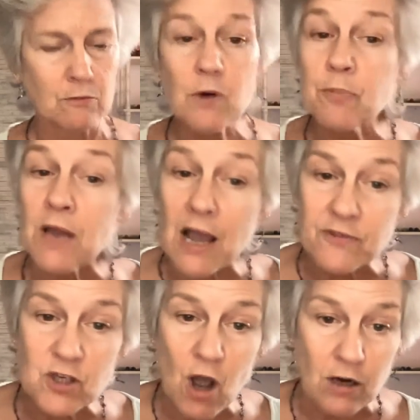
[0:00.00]
replied
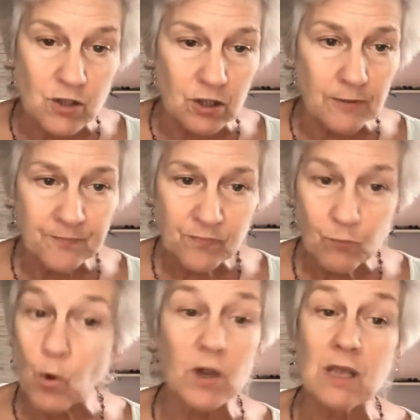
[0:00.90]
the doctor,
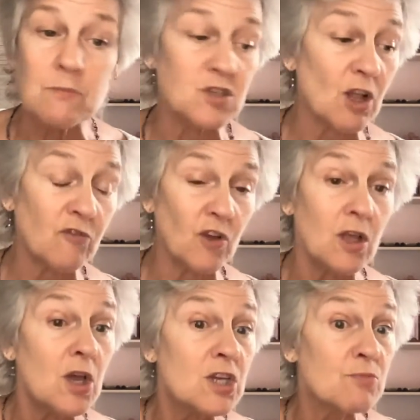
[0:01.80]
pouring himself a
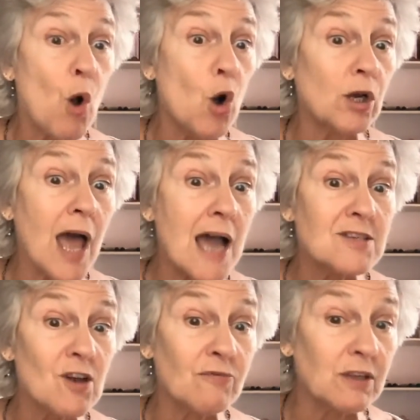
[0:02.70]
small
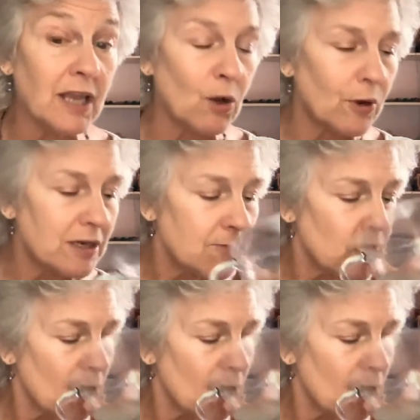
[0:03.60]
glass of the liquid.